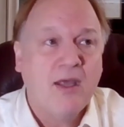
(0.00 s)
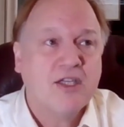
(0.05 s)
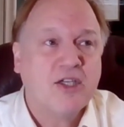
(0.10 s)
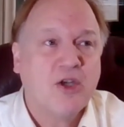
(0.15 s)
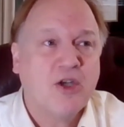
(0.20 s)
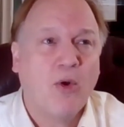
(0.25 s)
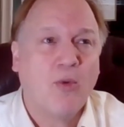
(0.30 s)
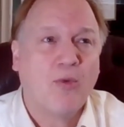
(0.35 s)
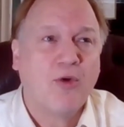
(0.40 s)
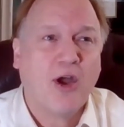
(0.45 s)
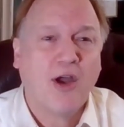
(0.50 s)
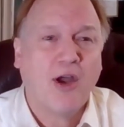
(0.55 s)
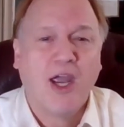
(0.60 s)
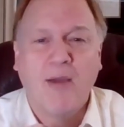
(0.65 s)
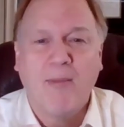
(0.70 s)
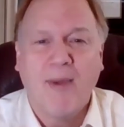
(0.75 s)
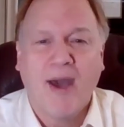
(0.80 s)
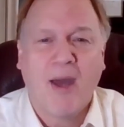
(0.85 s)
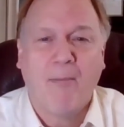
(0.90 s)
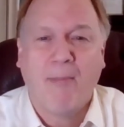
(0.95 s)
So when we're
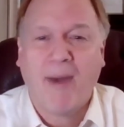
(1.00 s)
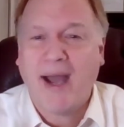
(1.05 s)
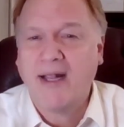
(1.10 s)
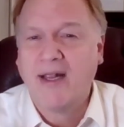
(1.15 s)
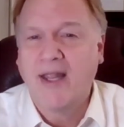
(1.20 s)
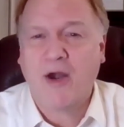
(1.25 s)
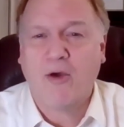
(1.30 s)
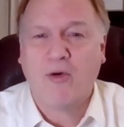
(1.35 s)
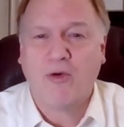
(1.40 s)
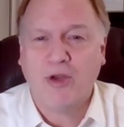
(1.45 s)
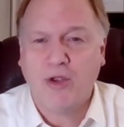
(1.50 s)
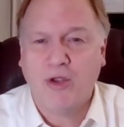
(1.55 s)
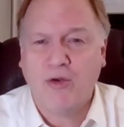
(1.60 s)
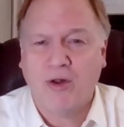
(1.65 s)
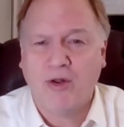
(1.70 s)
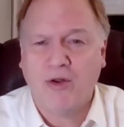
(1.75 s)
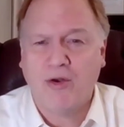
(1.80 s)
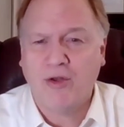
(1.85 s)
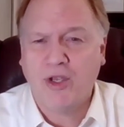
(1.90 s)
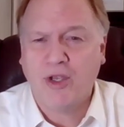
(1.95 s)
talking about bilateral,
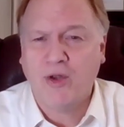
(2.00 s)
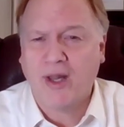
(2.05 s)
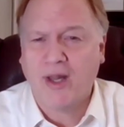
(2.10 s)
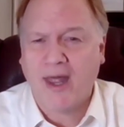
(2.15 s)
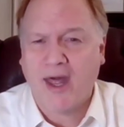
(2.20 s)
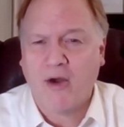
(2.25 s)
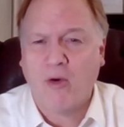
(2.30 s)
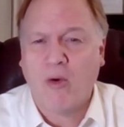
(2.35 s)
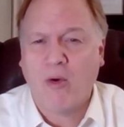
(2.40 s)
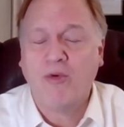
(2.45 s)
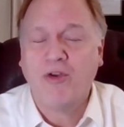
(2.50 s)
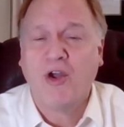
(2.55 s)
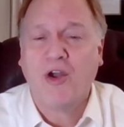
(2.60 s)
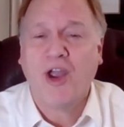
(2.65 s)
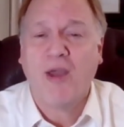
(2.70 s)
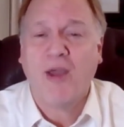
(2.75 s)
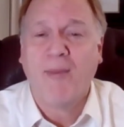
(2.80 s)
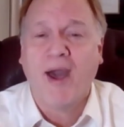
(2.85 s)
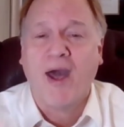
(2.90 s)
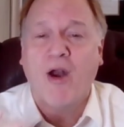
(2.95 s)
unilateral, what we're
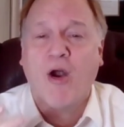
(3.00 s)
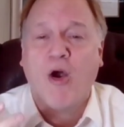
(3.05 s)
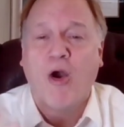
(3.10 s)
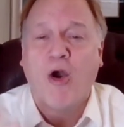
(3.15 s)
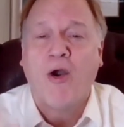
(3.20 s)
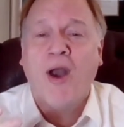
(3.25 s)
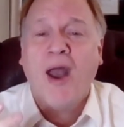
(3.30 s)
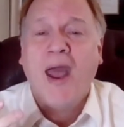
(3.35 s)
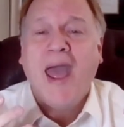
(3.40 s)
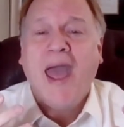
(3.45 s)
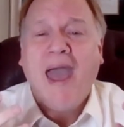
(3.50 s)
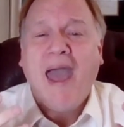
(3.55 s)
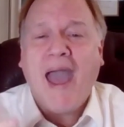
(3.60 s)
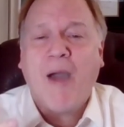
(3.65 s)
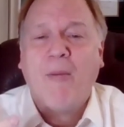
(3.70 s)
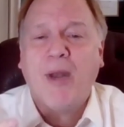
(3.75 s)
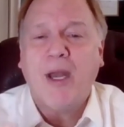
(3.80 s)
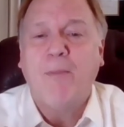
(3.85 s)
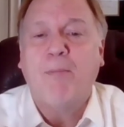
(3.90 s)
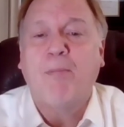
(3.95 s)
talking about are
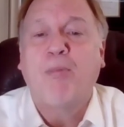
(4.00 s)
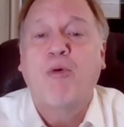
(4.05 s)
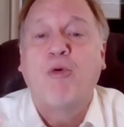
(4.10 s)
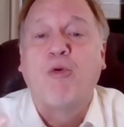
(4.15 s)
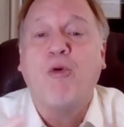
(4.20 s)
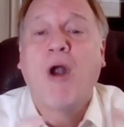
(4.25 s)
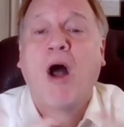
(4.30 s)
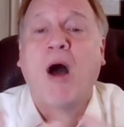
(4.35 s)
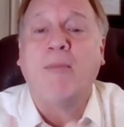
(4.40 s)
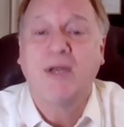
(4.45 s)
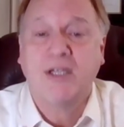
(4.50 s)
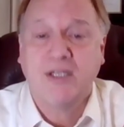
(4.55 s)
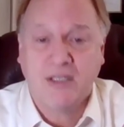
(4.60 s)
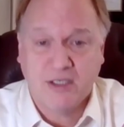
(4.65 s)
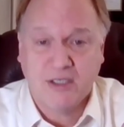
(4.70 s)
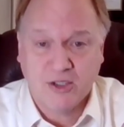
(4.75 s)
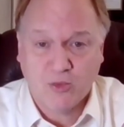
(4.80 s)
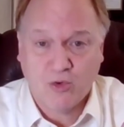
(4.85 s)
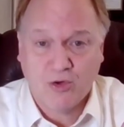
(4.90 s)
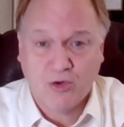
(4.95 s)
how many
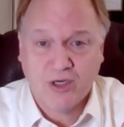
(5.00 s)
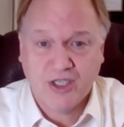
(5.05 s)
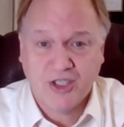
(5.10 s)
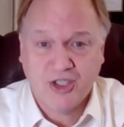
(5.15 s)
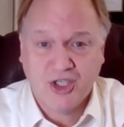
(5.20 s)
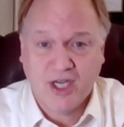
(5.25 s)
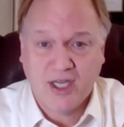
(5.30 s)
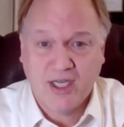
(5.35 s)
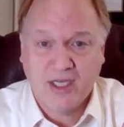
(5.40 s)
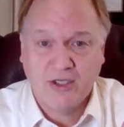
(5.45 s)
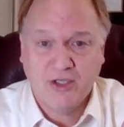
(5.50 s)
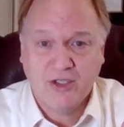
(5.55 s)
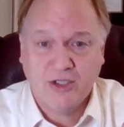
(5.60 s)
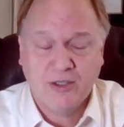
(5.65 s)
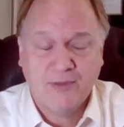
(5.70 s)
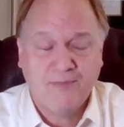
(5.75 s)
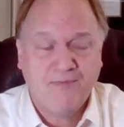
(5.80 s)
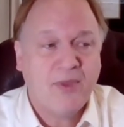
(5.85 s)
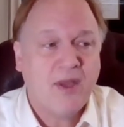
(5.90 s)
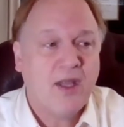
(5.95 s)
promises were exchanged.
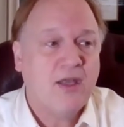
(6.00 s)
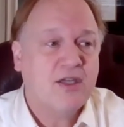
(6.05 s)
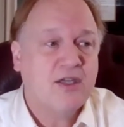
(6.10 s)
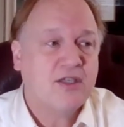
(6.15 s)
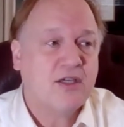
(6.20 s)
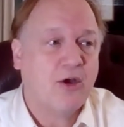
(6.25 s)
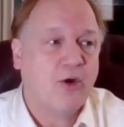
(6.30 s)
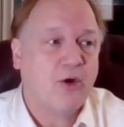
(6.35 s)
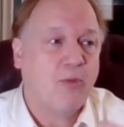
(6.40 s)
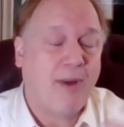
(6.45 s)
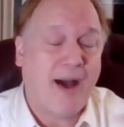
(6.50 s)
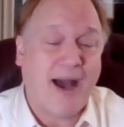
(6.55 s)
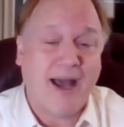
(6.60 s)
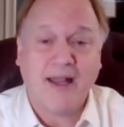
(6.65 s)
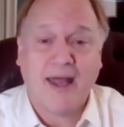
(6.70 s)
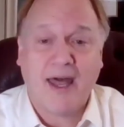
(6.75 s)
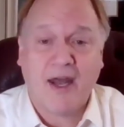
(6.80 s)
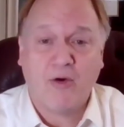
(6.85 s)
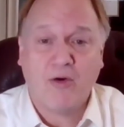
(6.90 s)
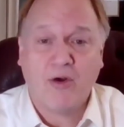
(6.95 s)
So
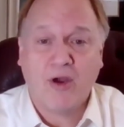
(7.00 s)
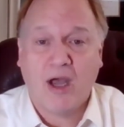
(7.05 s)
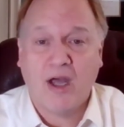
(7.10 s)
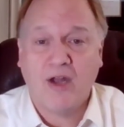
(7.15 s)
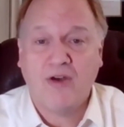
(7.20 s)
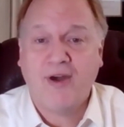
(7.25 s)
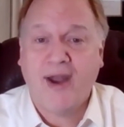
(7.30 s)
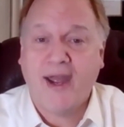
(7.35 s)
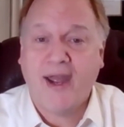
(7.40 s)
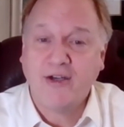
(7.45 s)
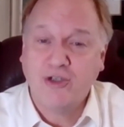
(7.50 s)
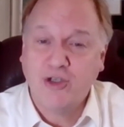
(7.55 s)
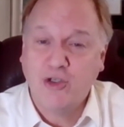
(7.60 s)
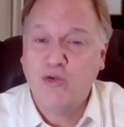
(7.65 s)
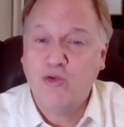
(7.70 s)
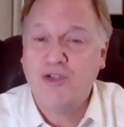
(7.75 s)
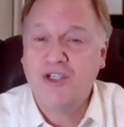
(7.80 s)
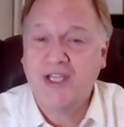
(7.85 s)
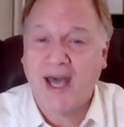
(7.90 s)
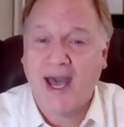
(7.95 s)
bilateral contract,
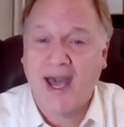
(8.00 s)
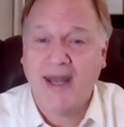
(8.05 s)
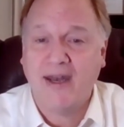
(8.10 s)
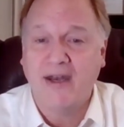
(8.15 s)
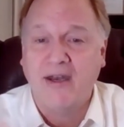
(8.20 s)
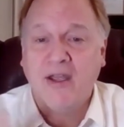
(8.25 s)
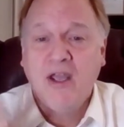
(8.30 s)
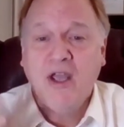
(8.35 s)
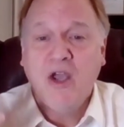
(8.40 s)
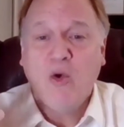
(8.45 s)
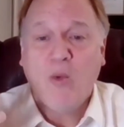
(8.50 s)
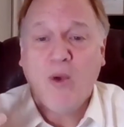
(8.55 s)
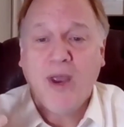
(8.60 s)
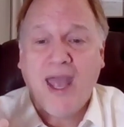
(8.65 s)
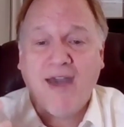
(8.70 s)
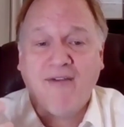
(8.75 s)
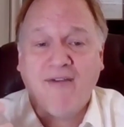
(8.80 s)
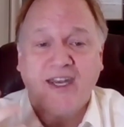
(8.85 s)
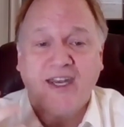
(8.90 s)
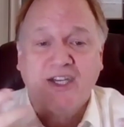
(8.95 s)
2-sided, we
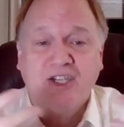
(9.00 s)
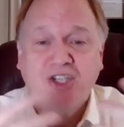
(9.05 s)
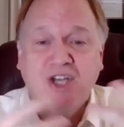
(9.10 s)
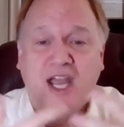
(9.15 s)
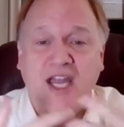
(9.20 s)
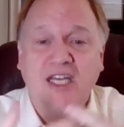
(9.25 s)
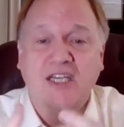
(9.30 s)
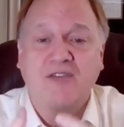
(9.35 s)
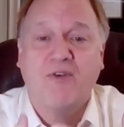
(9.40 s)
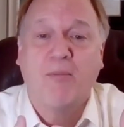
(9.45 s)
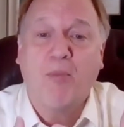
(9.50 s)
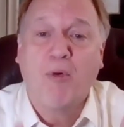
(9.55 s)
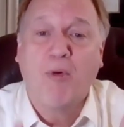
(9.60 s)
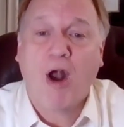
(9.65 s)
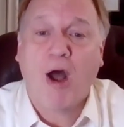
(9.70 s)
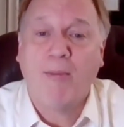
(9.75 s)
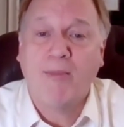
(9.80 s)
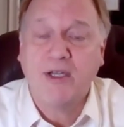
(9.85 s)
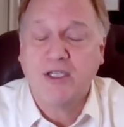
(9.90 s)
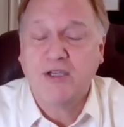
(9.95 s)
have an exchange of a
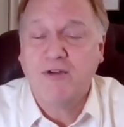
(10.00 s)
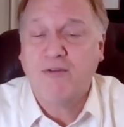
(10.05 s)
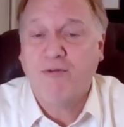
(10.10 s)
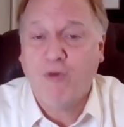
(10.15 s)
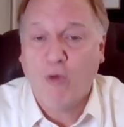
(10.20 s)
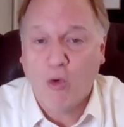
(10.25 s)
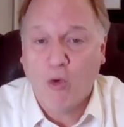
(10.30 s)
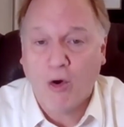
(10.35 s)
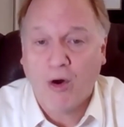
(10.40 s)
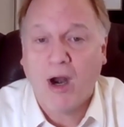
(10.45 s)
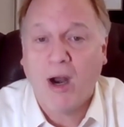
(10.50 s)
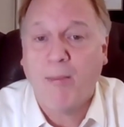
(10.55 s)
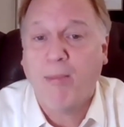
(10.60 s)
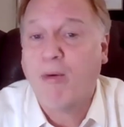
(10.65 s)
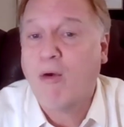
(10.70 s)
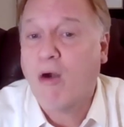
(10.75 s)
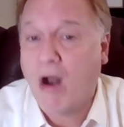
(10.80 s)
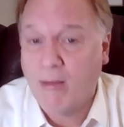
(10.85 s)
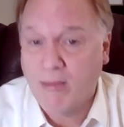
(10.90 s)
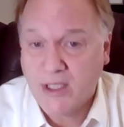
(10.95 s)
promise for a
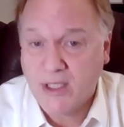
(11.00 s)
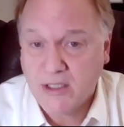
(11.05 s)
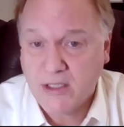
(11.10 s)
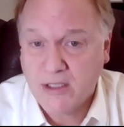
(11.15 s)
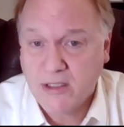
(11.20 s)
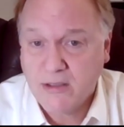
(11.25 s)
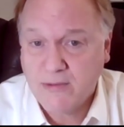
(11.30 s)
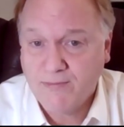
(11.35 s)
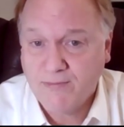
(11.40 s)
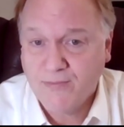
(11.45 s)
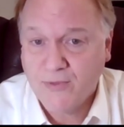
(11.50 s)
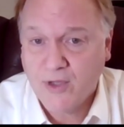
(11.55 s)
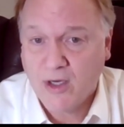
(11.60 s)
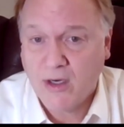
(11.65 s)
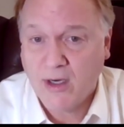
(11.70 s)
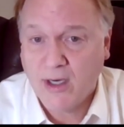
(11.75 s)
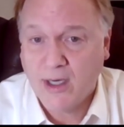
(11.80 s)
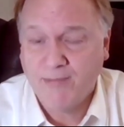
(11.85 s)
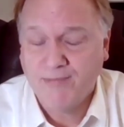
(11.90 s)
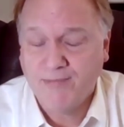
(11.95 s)
promise,
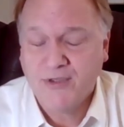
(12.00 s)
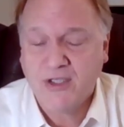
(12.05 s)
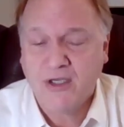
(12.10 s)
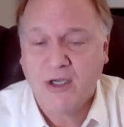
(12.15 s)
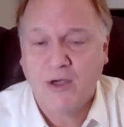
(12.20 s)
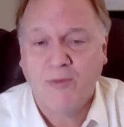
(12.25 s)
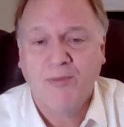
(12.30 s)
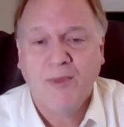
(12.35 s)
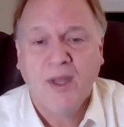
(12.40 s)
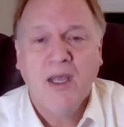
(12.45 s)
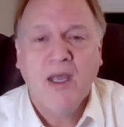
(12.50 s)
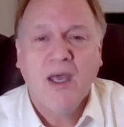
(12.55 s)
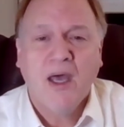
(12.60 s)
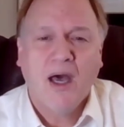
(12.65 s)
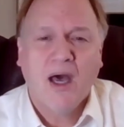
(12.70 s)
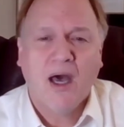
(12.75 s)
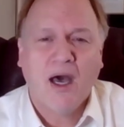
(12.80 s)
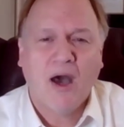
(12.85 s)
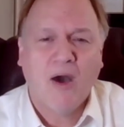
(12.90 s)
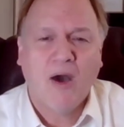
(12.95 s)
all right? So,
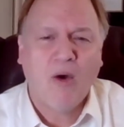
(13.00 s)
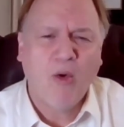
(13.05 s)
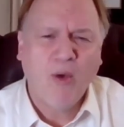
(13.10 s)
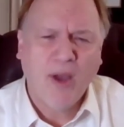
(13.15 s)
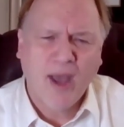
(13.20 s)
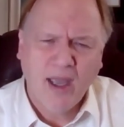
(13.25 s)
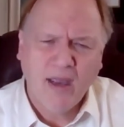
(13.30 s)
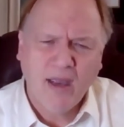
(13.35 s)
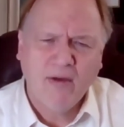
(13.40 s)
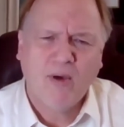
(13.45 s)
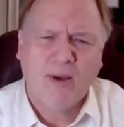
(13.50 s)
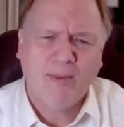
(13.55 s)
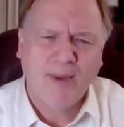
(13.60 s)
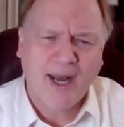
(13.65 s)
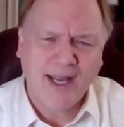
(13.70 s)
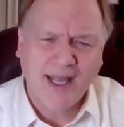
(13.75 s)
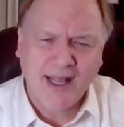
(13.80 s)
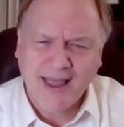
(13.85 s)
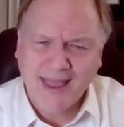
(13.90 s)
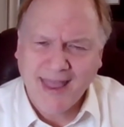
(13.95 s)
okay,
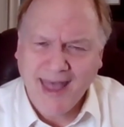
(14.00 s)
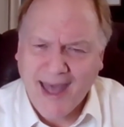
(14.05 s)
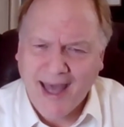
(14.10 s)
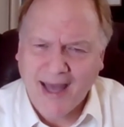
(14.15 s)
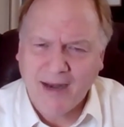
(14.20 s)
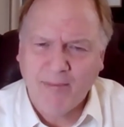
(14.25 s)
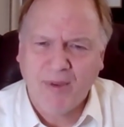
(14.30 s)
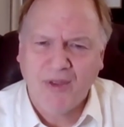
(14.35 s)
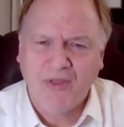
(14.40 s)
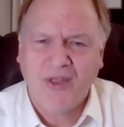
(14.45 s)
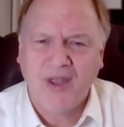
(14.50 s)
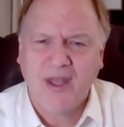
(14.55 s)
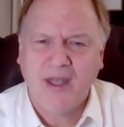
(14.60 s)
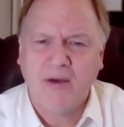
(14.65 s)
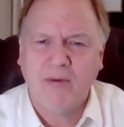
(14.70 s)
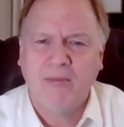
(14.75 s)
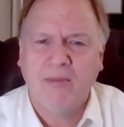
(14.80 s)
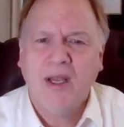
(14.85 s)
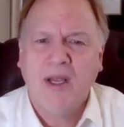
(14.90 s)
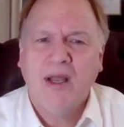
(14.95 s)
I get that, but
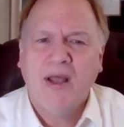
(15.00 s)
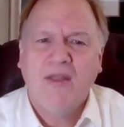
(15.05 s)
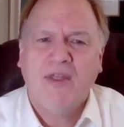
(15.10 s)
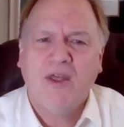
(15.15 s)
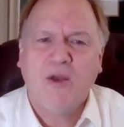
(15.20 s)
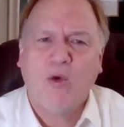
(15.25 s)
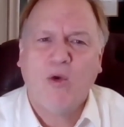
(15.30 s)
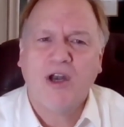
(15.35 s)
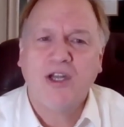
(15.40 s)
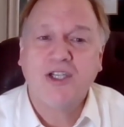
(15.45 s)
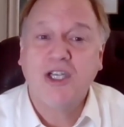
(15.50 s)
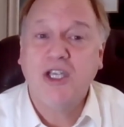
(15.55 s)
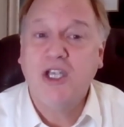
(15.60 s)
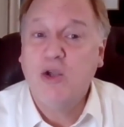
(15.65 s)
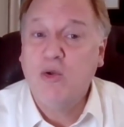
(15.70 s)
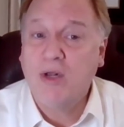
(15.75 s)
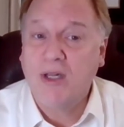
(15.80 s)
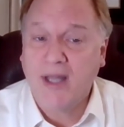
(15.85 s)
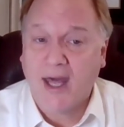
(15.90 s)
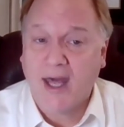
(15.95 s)
then what is a
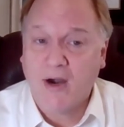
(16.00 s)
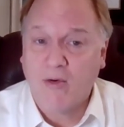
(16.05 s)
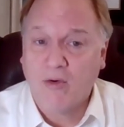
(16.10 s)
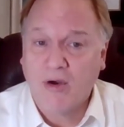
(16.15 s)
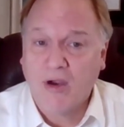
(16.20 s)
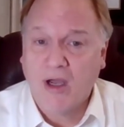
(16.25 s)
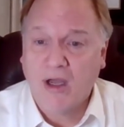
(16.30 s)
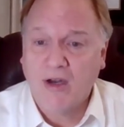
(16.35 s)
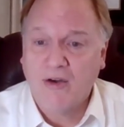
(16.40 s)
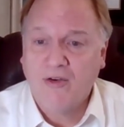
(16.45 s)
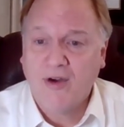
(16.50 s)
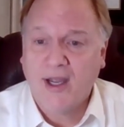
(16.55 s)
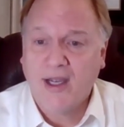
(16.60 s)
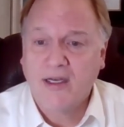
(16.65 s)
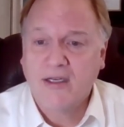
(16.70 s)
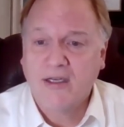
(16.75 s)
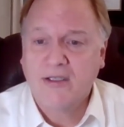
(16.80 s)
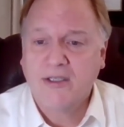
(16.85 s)
unilateral contract?